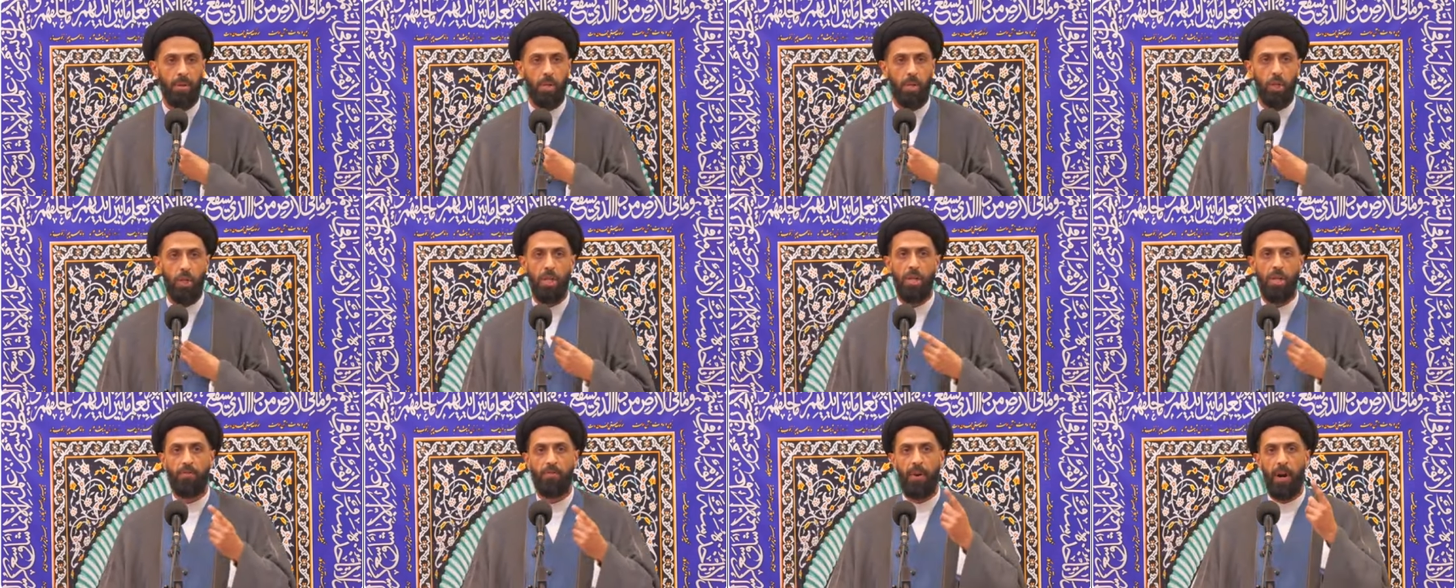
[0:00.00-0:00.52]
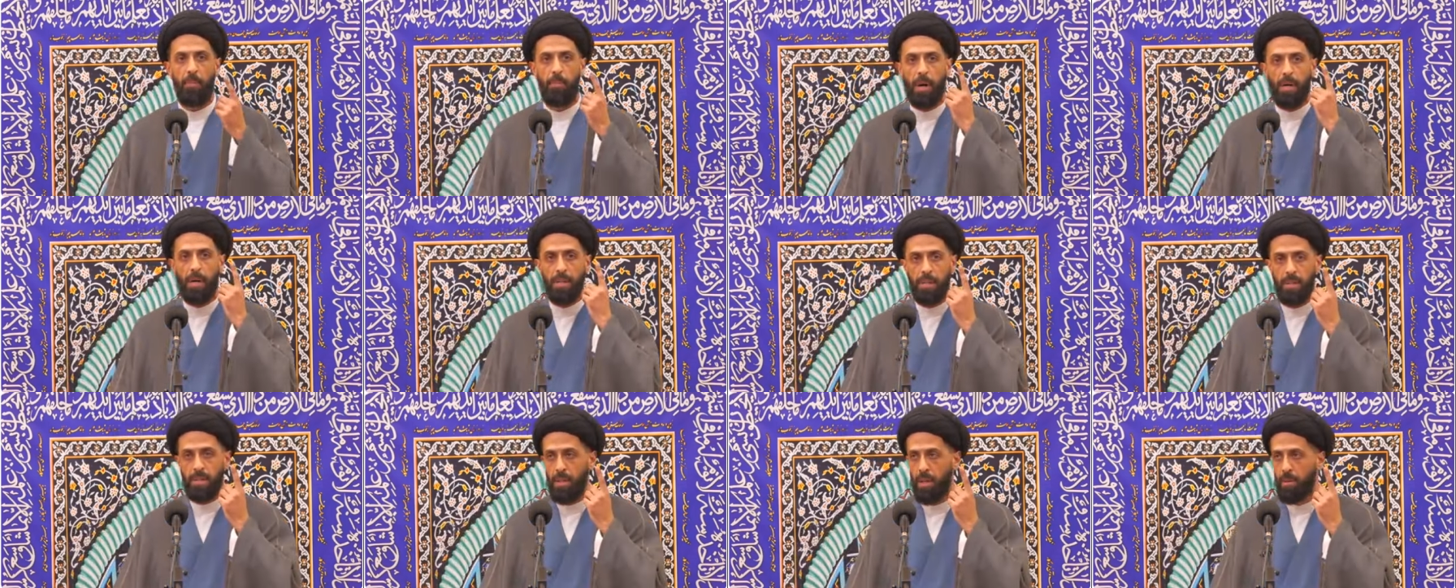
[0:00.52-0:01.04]
chief
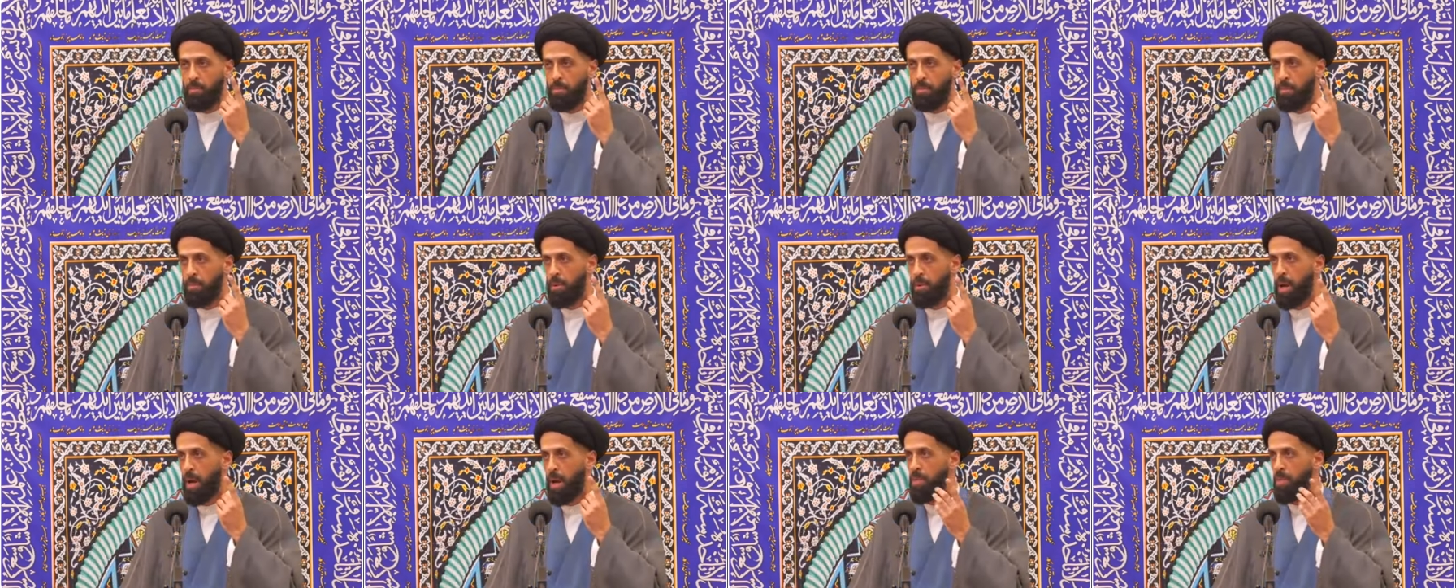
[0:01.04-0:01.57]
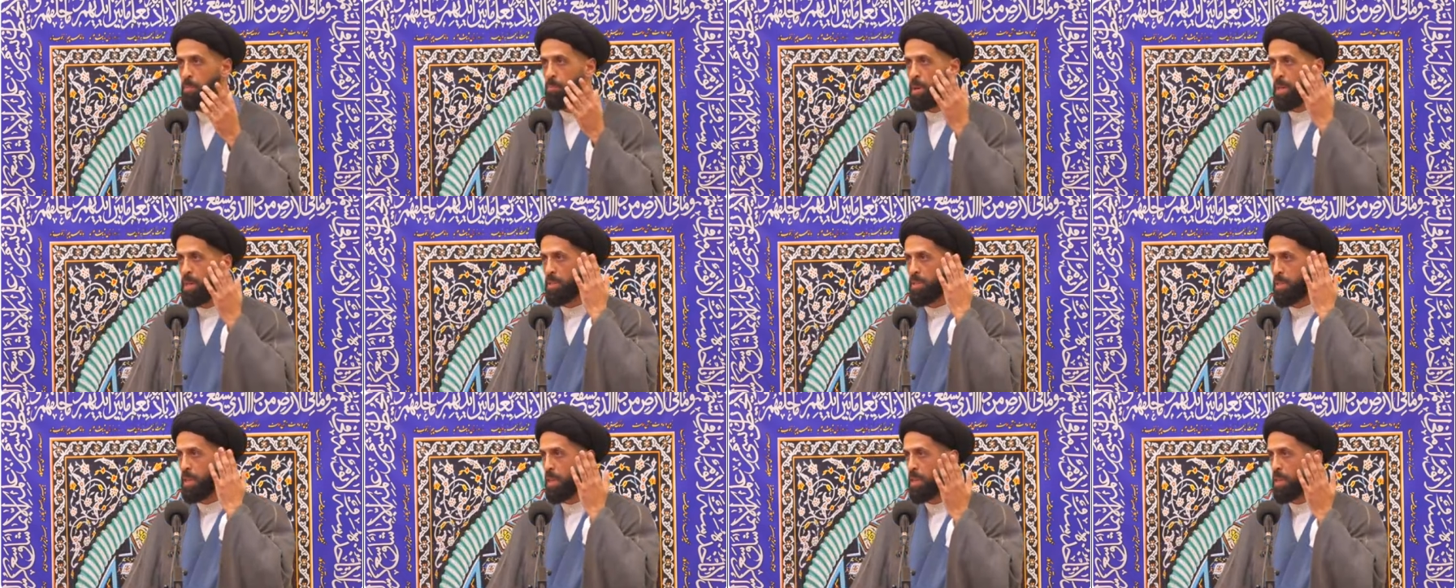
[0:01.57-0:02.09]
amongst them and the
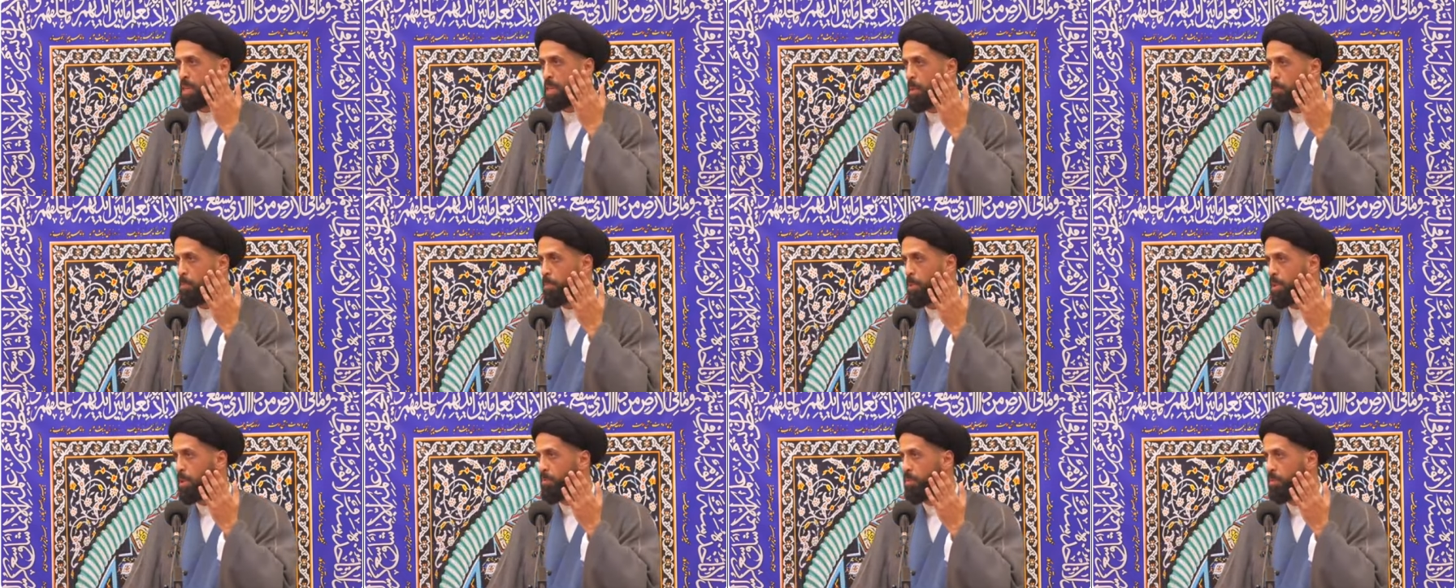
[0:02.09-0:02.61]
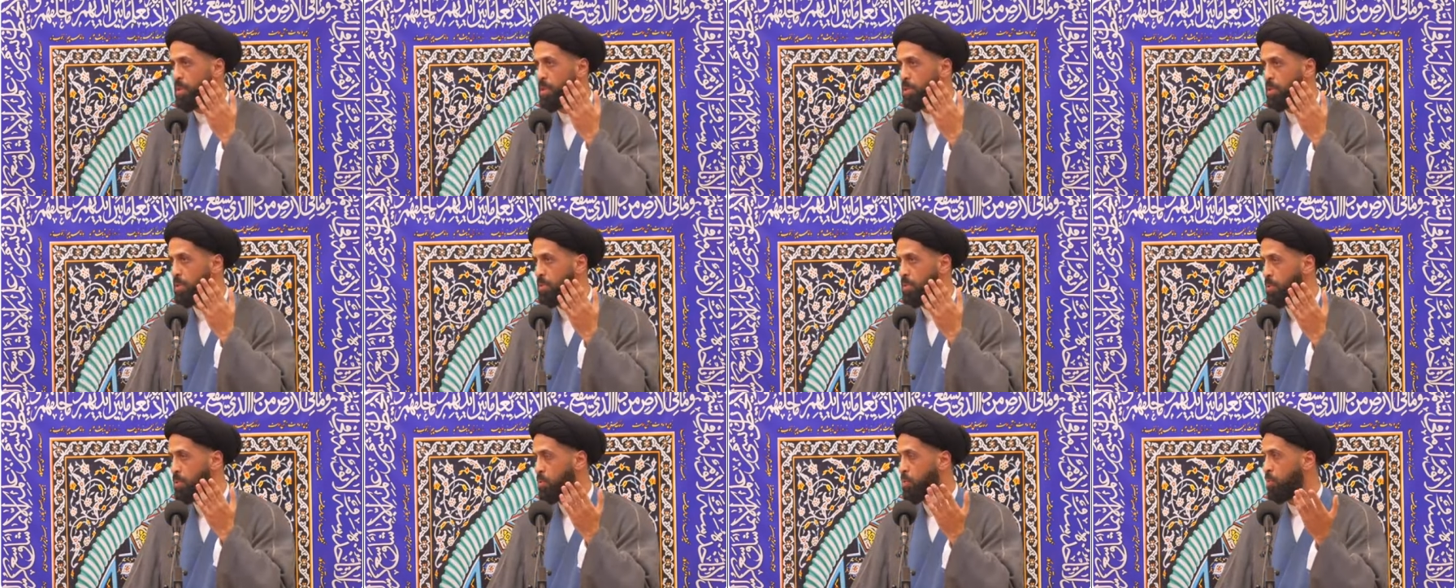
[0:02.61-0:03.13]
best example of
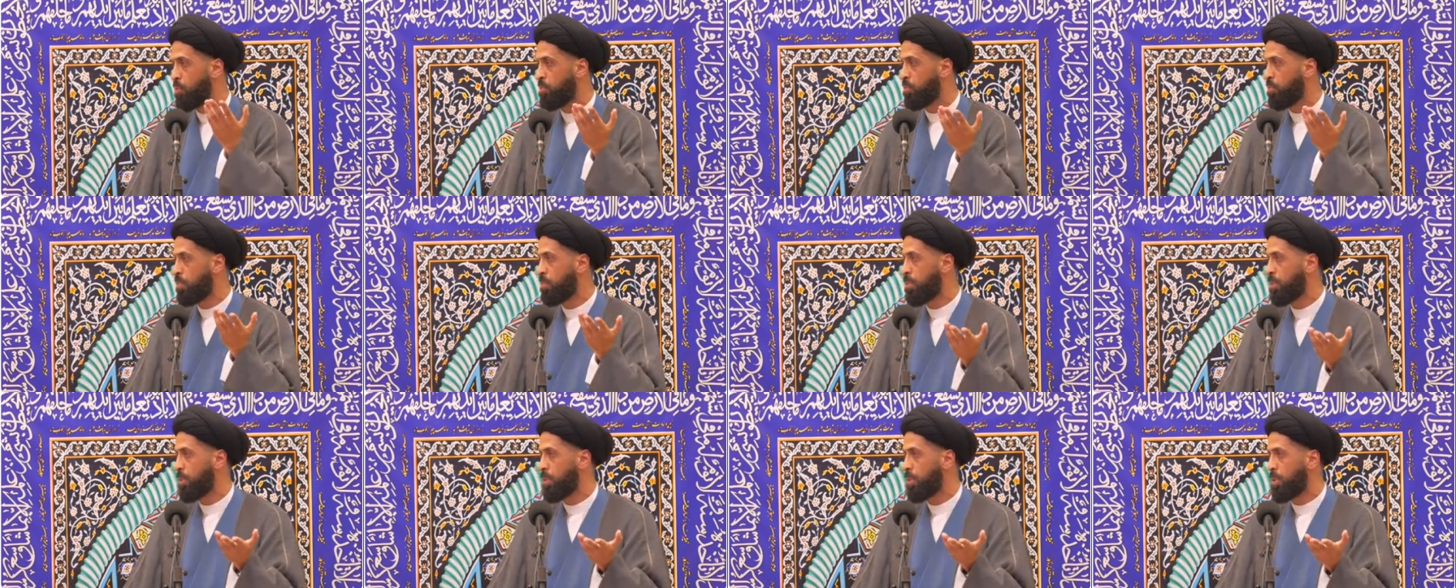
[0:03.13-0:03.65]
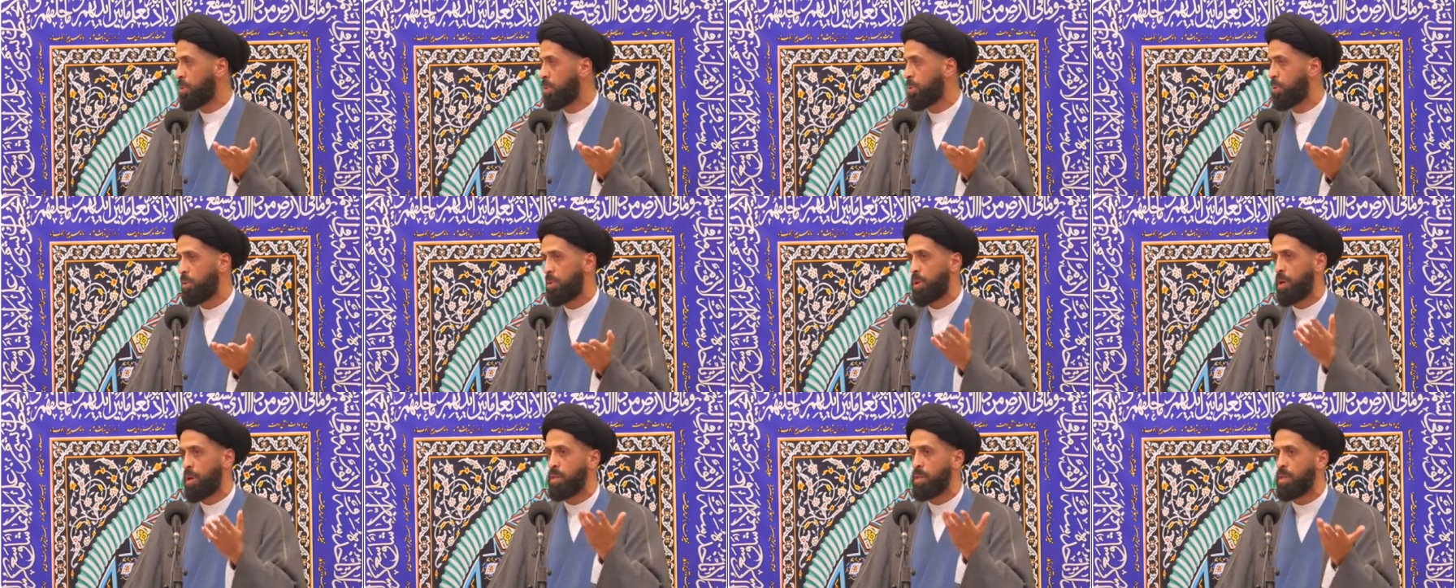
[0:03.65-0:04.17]
this was whom
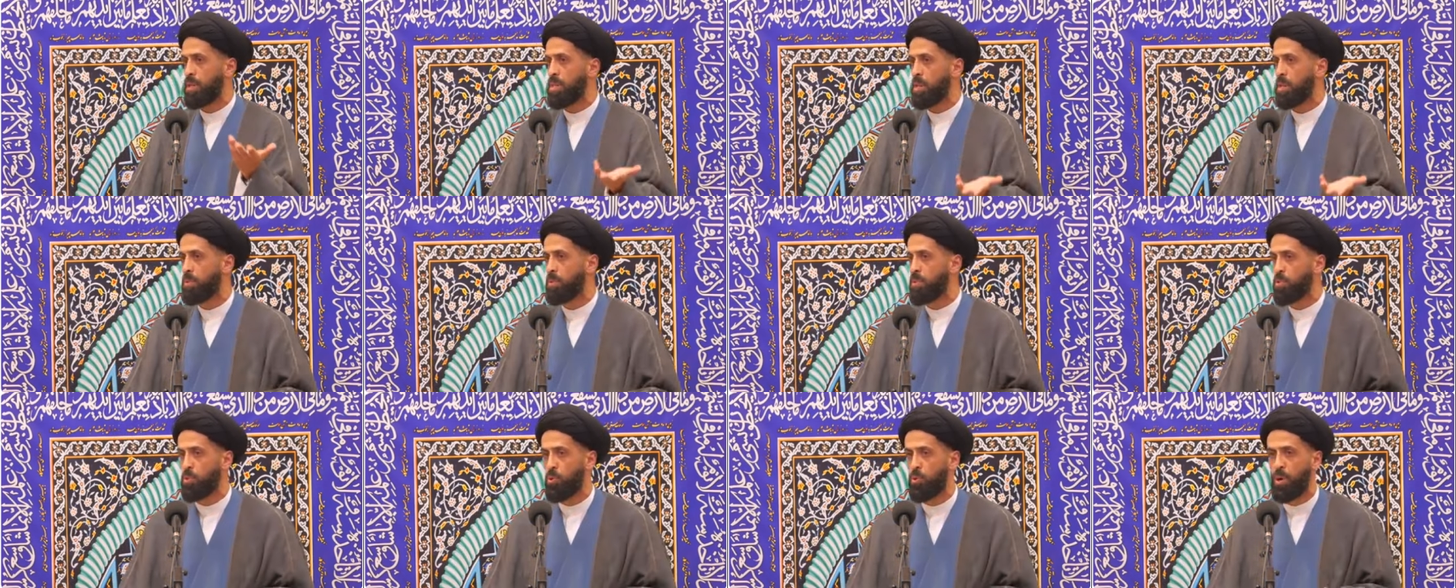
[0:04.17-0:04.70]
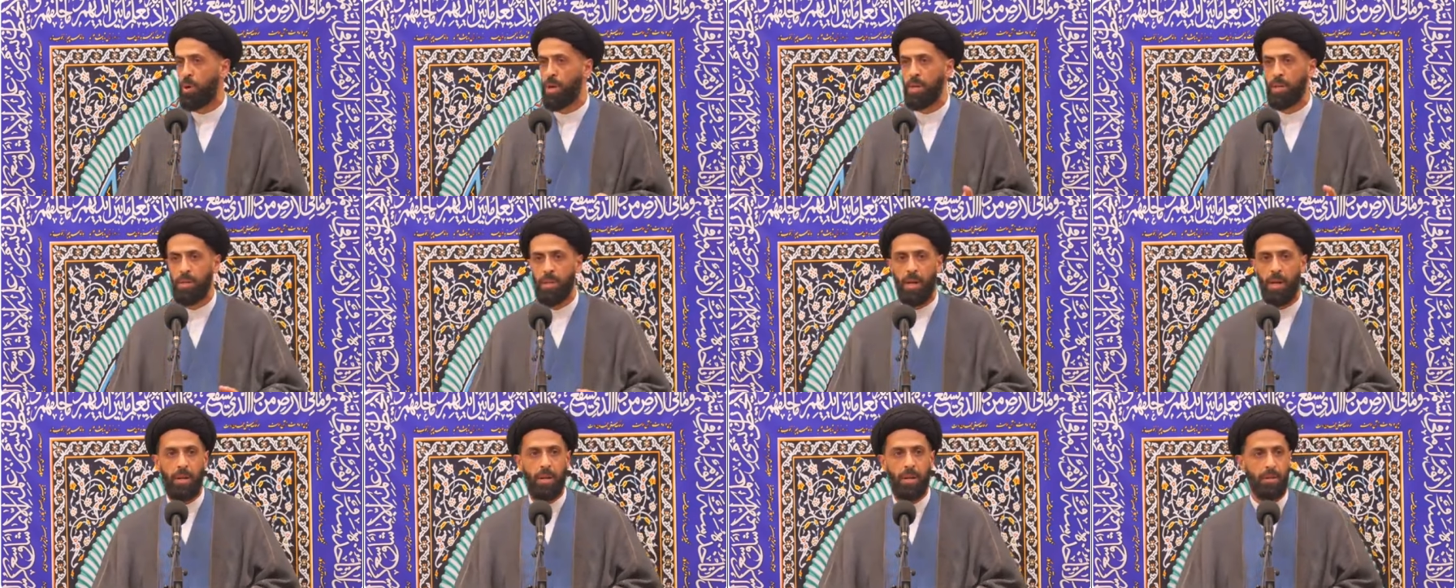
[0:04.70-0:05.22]
Khadija bin
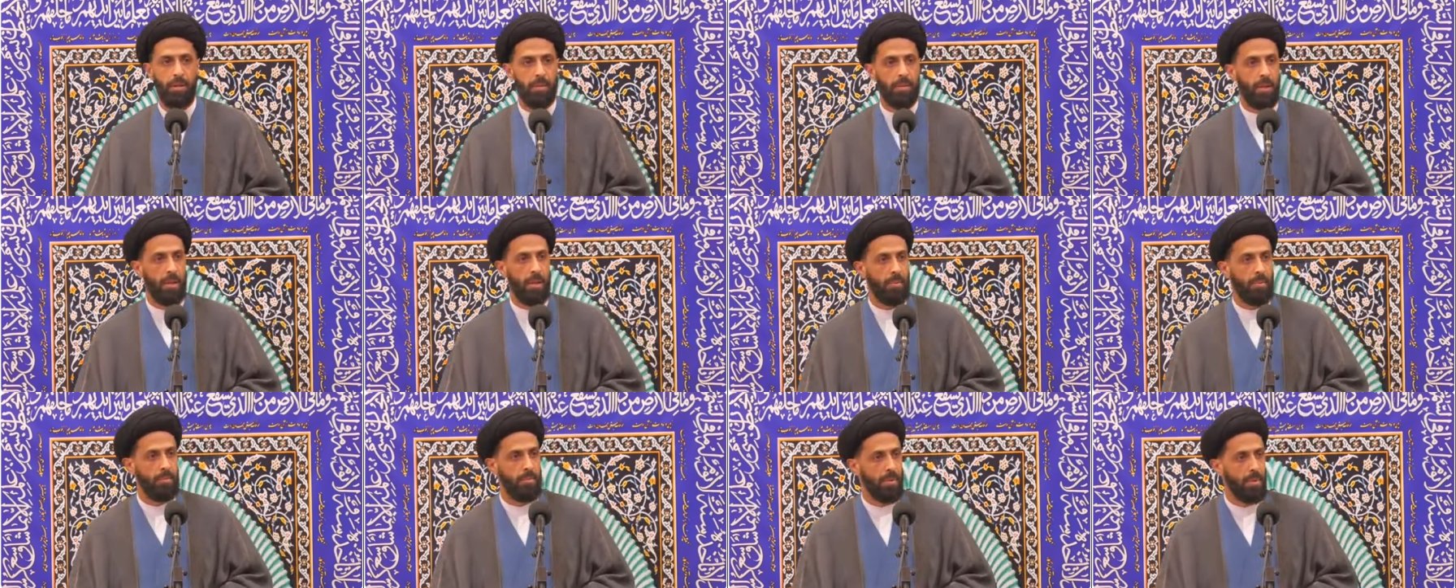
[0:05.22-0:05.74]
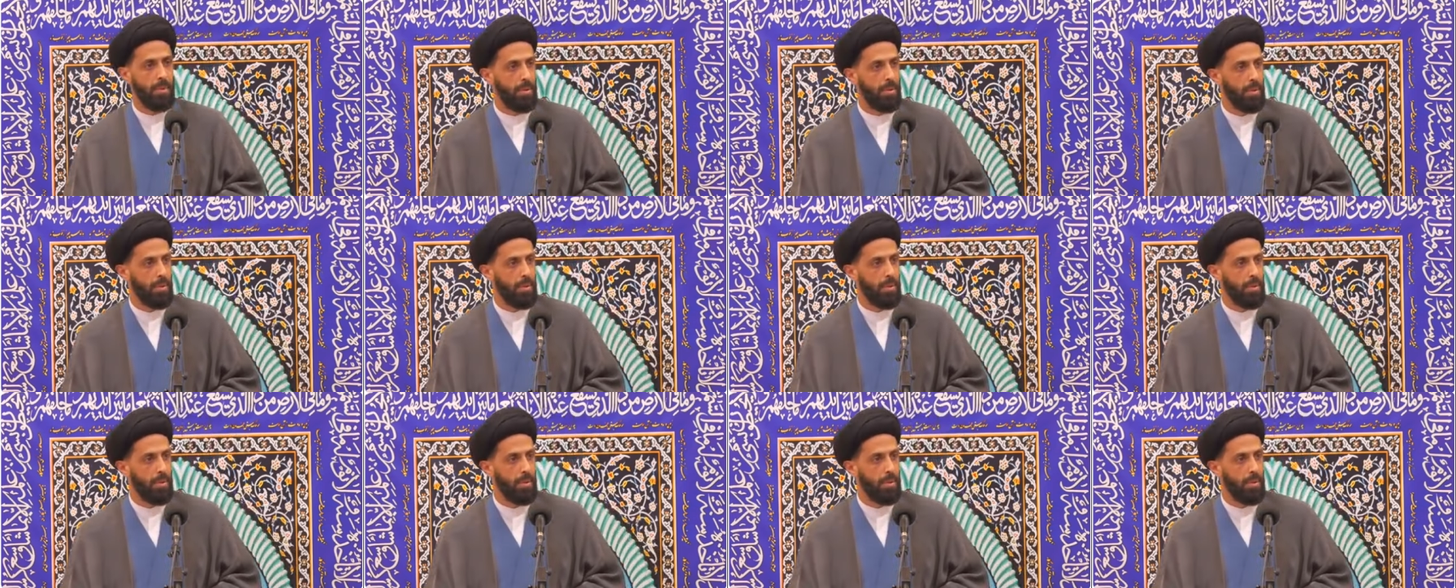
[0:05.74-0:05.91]
Khuwaylid alayhi salam.